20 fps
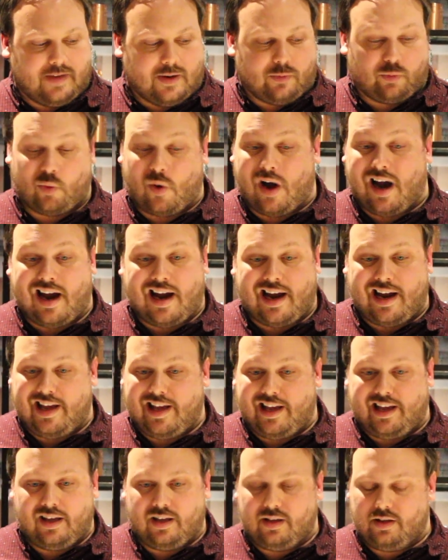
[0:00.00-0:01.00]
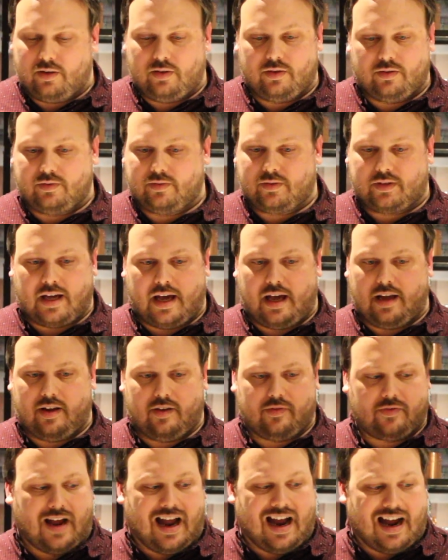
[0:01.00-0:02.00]
rye, kind
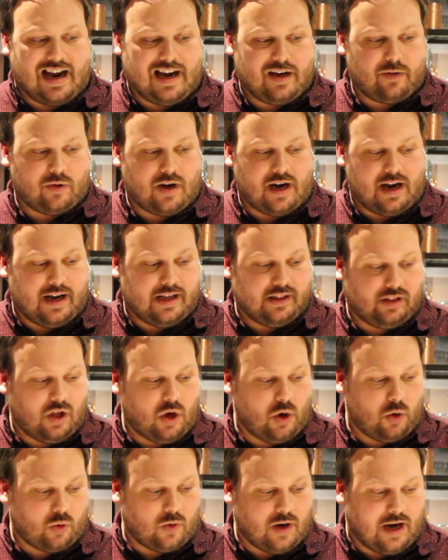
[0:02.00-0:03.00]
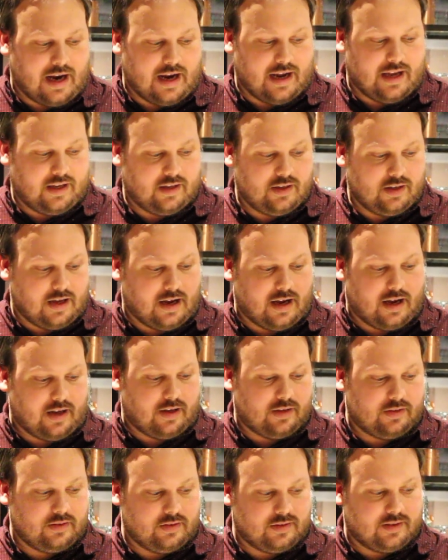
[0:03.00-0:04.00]
of high rye, low rye
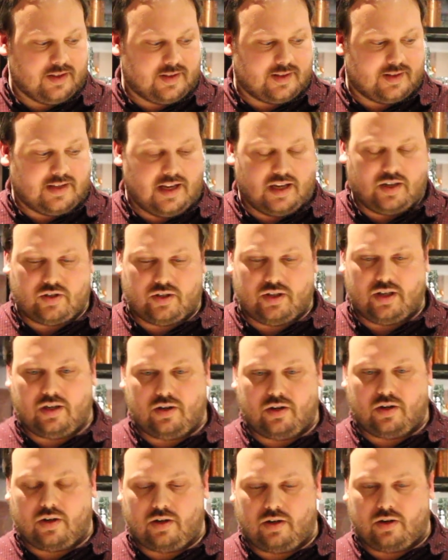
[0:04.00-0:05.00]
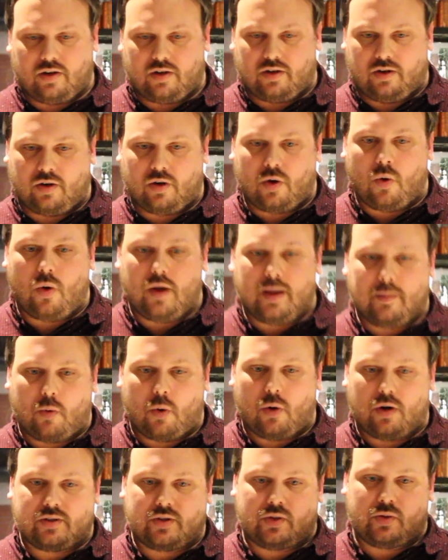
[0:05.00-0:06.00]
distinction, you're going
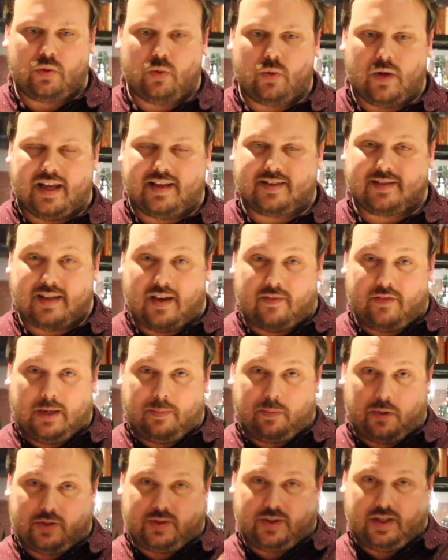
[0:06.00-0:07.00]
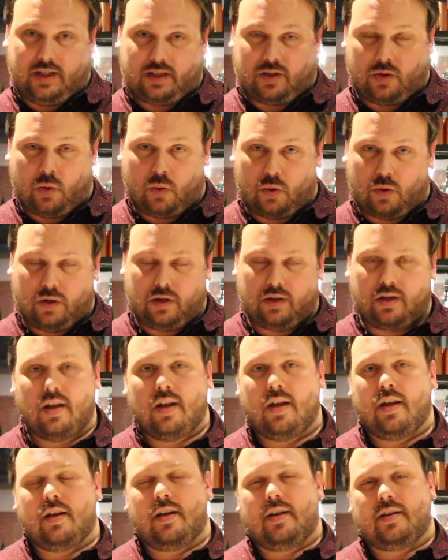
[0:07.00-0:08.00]
more to a 70% corn,
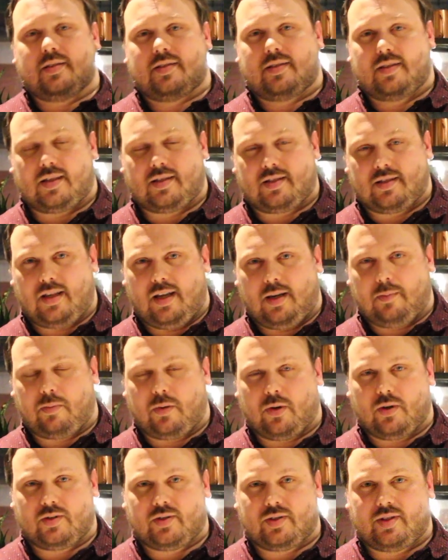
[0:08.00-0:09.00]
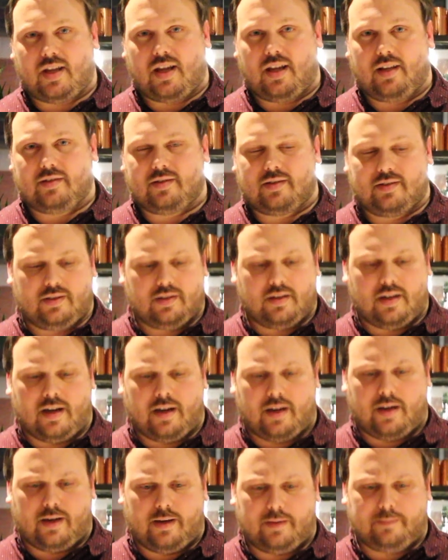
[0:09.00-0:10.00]

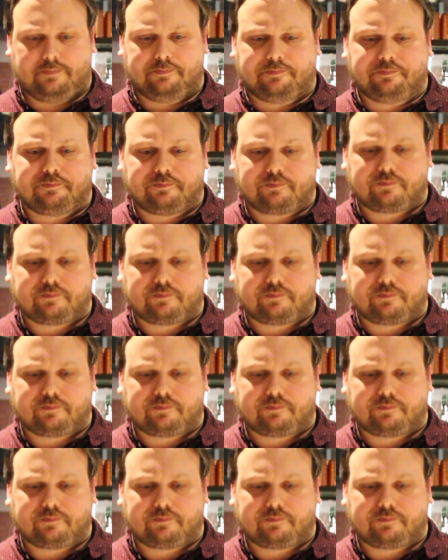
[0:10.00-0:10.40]
16%